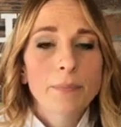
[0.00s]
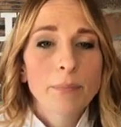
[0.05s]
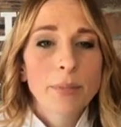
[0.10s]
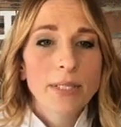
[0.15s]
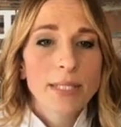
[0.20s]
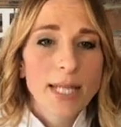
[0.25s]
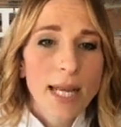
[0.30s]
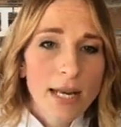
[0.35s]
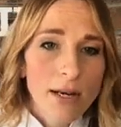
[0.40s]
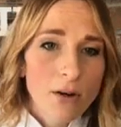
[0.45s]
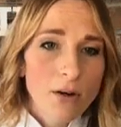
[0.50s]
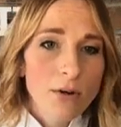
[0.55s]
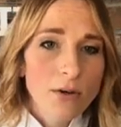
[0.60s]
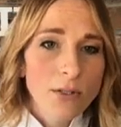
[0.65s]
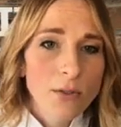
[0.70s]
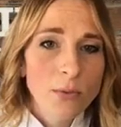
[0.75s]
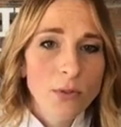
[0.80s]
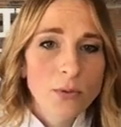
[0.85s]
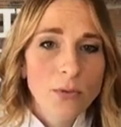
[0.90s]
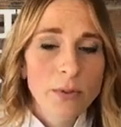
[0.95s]

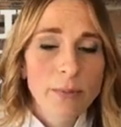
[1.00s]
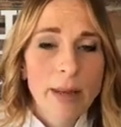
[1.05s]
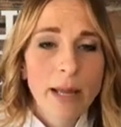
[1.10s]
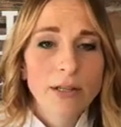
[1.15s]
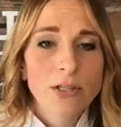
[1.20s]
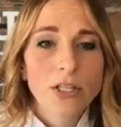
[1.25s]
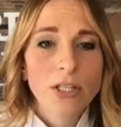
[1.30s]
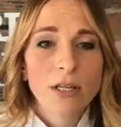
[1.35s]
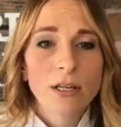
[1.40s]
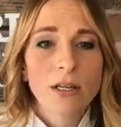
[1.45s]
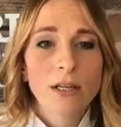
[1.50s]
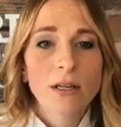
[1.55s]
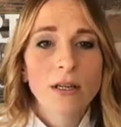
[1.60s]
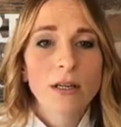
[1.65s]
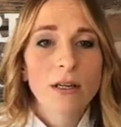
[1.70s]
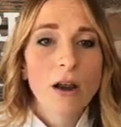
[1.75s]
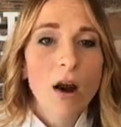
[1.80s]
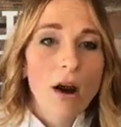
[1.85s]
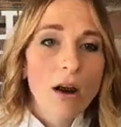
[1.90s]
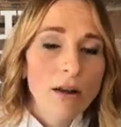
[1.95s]
potatoes, which we
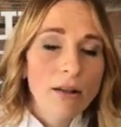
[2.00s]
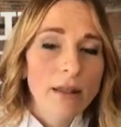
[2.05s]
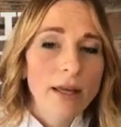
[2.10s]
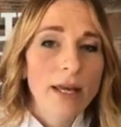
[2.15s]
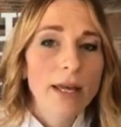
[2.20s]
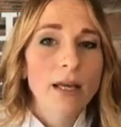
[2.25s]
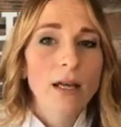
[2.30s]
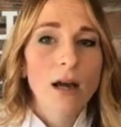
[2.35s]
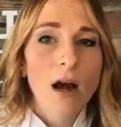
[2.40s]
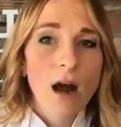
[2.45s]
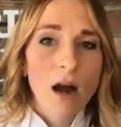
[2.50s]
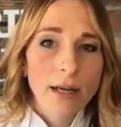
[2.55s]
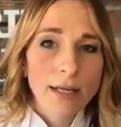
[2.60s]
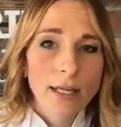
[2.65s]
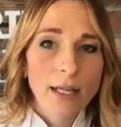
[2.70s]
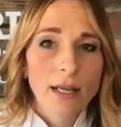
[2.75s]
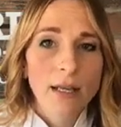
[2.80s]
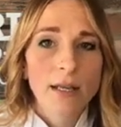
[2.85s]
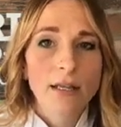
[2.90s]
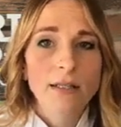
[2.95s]
mentioned, garlic,
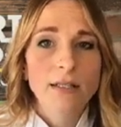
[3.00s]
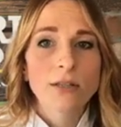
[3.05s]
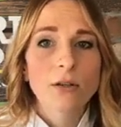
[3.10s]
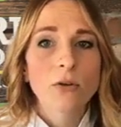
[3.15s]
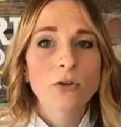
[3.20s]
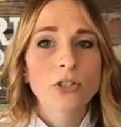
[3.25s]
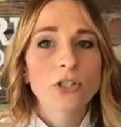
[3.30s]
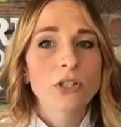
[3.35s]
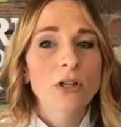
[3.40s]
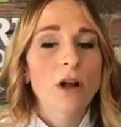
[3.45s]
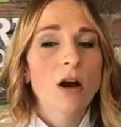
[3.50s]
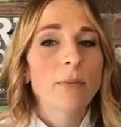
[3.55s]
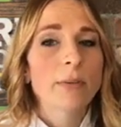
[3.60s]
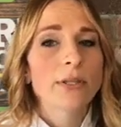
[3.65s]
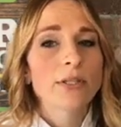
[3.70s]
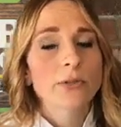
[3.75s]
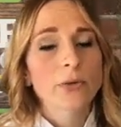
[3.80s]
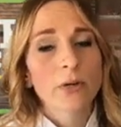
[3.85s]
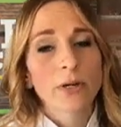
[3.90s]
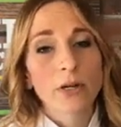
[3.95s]
onions, those should all
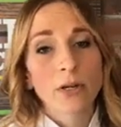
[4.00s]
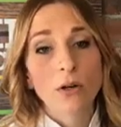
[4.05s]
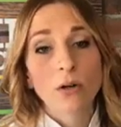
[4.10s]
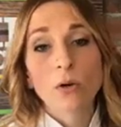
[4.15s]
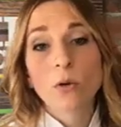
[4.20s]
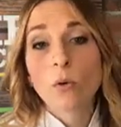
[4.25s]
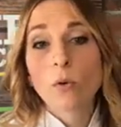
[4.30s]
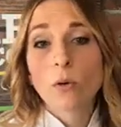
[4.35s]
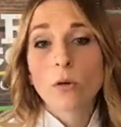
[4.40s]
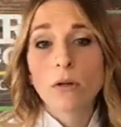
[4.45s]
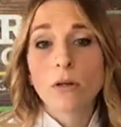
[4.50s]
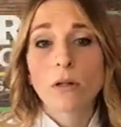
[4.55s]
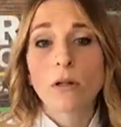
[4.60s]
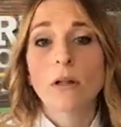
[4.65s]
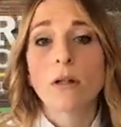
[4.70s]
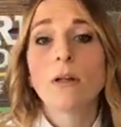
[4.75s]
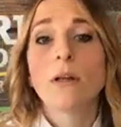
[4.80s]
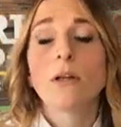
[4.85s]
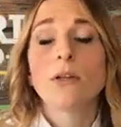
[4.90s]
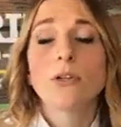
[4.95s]
be stored in a
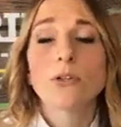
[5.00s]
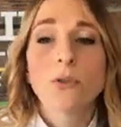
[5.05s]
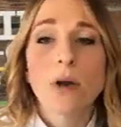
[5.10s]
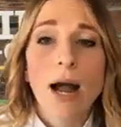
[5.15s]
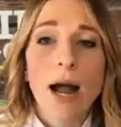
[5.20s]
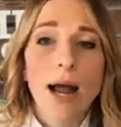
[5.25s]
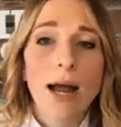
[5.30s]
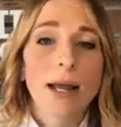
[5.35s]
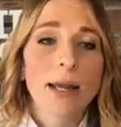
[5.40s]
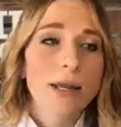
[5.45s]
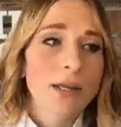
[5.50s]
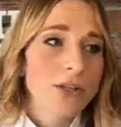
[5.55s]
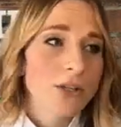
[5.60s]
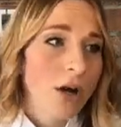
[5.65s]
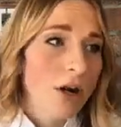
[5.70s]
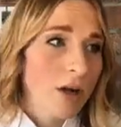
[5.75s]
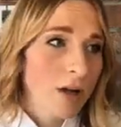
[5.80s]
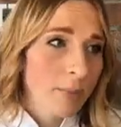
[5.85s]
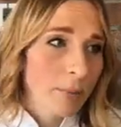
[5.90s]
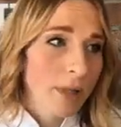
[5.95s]
cool, dry,
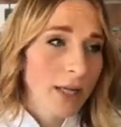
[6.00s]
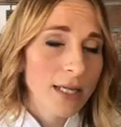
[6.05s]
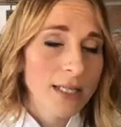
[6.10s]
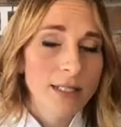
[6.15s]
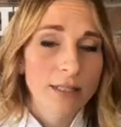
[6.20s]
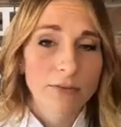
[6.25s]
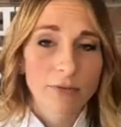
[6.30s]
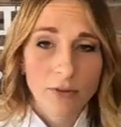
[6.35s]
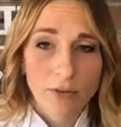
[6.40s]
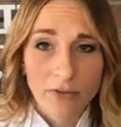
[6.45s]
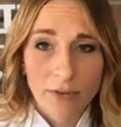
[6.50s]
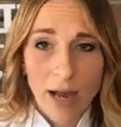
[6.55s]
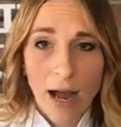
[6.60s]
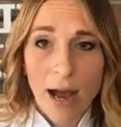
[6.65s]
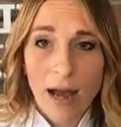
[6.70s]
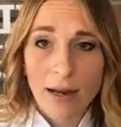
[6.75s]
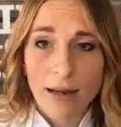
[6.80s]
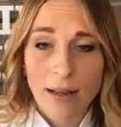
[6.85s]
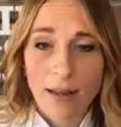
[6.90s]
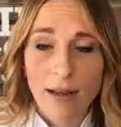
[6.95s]
dark place if you've
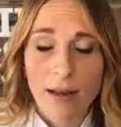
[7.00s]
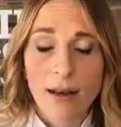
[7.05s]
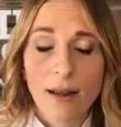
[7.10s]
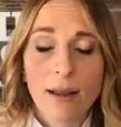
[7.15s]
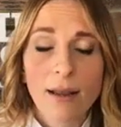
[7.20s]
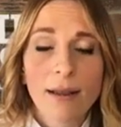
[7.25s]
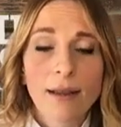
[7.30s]
got it.